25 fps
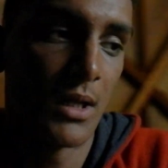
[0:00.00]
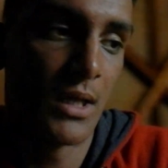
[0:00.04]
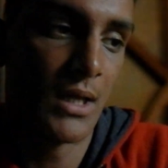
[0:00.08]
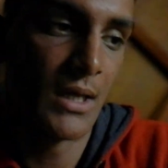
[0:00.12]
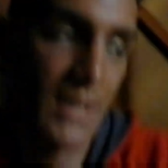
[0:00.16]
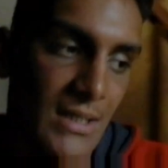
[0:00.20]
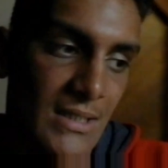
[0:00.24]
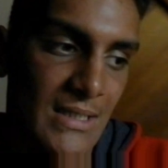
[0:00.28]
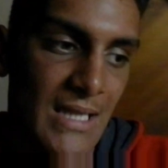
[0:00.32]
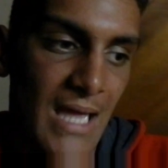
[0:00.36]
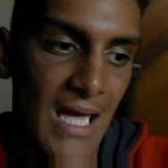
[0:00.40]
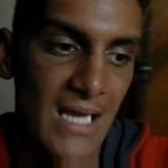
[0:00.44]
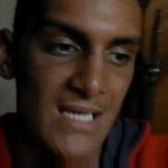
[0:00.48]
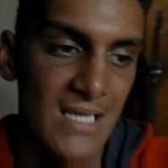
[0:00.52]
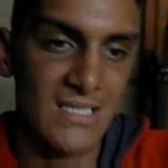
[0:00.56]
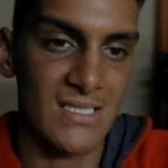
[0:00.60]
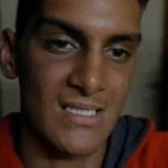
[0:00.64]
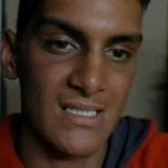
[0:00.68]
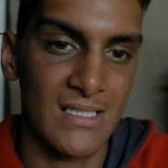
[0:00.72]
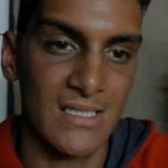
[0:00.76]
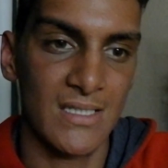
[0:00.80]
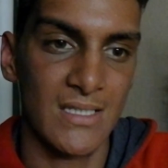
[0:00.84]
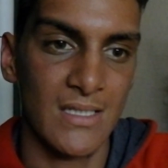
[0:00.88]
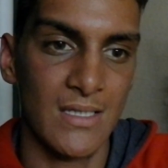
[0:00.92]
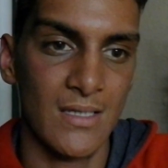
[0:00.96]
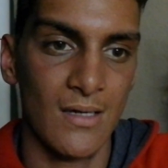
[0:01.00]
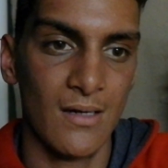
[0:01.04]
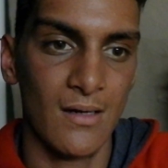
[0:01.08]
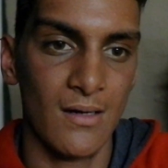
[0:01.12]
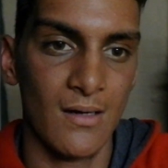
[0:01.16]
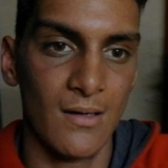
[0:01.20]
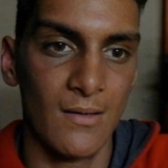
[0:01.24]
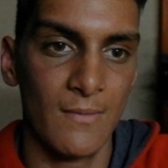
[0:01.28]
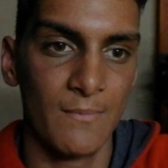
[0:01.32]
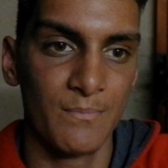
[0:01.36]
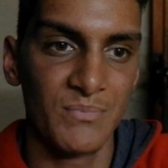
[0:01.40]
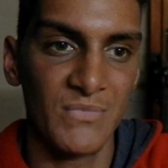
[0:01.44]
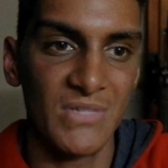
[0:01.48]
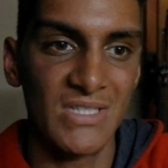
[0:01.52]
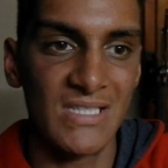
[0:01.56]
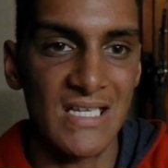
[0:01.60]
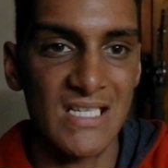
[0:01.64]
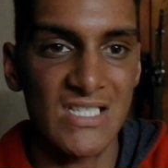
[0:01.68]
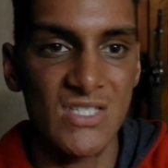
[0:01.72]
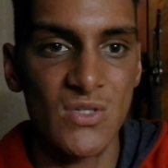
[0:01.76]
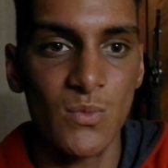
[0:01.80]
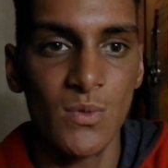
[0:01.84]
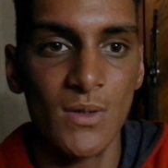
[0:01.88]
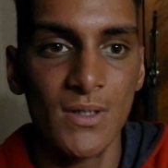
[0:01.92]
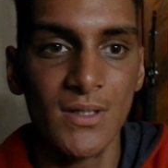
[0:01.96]
it actually it
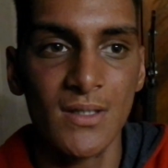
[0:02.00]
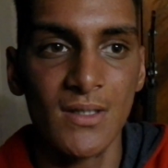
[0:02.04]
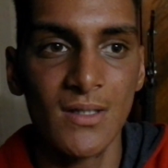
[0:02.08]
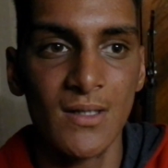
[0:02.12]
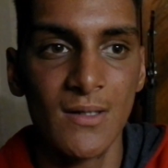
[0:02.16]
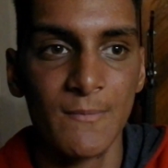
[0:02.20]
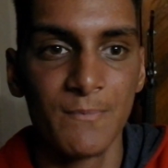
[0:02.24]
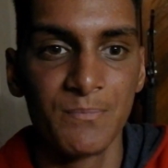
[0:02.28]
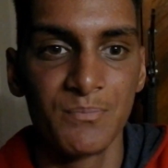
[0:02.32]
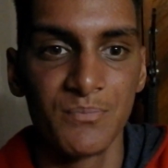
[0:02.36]
doesn't wanna.